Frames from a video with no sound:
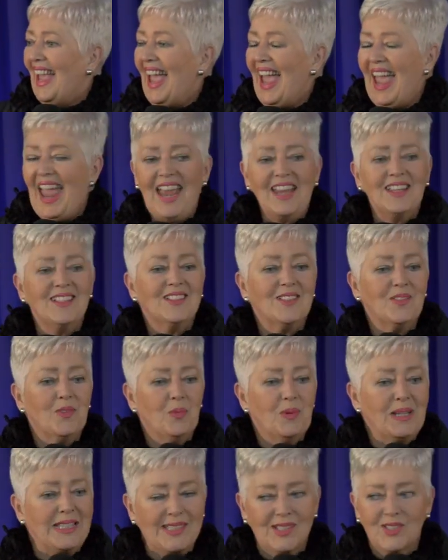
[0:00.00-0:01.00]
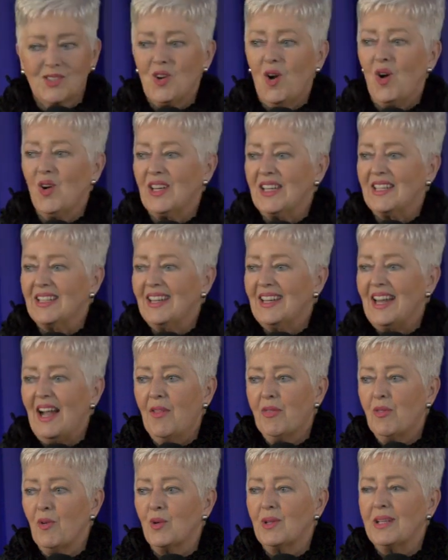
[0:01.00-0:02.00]
And we started, and
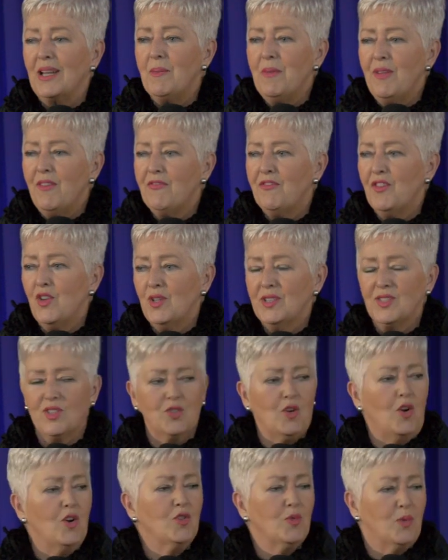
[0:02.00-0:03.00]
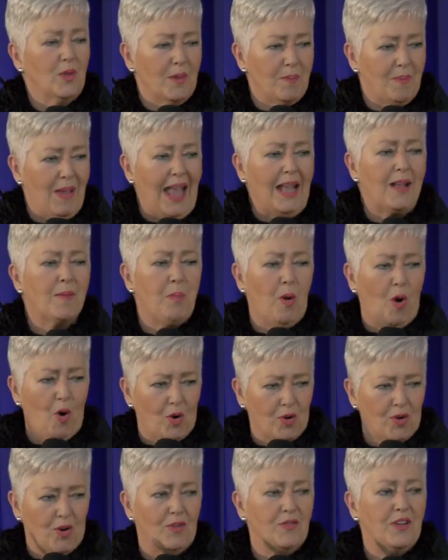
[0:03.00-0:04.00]
I thought, let me first start with the back
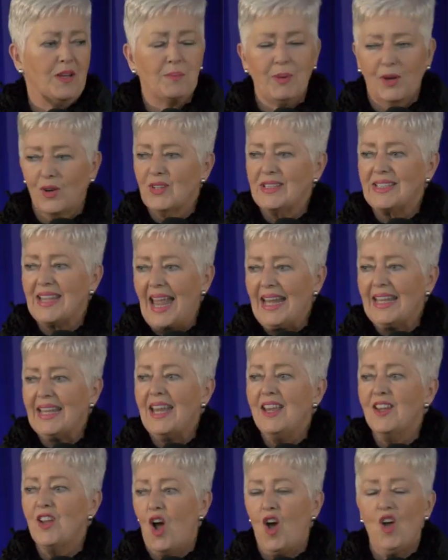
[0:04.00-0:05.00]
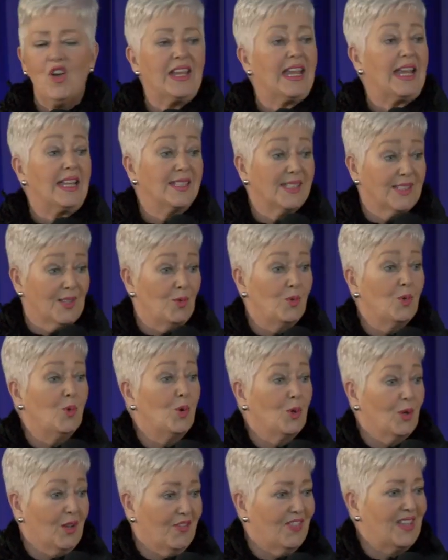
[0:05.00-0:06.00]
part of it because that can go against the
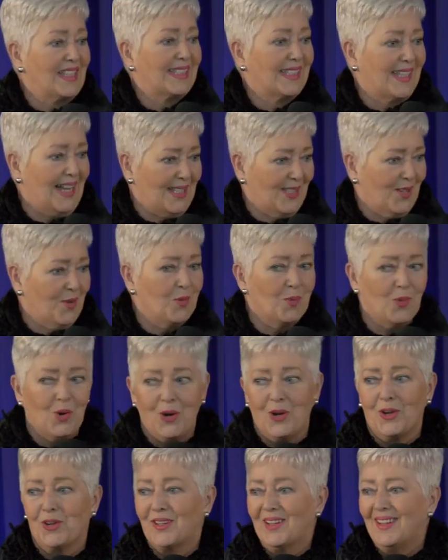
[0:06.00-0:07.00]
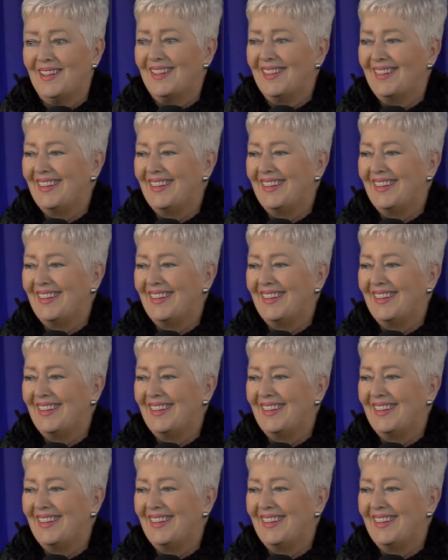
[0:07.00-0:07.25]
wall if this doesn't work.